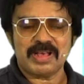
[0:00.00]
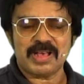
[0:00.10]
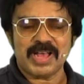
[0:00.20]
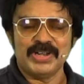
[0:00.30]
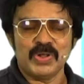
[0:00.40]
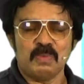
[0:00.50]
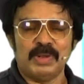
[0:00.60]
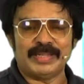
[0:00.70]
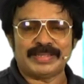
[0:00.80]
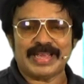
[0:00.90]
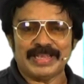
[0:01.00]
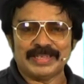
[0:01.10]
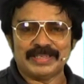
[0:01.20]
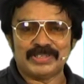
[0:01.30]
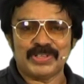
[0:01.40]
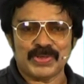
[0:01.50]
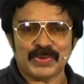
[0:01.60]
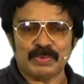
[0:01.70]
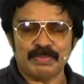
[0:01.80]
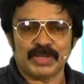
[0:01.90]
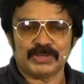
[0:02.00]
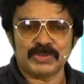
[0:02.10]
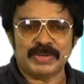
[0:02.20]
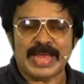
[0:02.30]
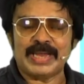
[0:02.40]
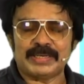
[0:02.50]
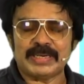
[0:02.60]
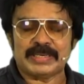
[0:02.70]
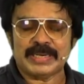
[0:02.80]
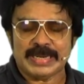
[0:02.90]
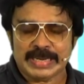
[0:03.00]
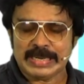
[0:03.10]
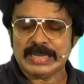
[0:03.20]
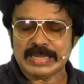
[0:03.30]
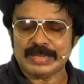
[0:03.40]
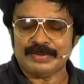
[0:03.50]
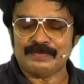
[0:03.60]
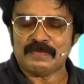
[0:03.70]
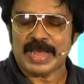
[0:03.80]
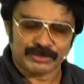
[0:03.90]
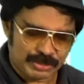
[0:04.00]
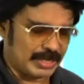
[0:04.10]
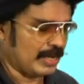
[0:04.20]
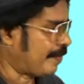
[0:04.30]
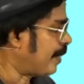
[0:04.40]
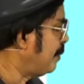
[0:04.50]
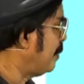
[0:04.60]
a normal thing to you because you learned it in reflection even.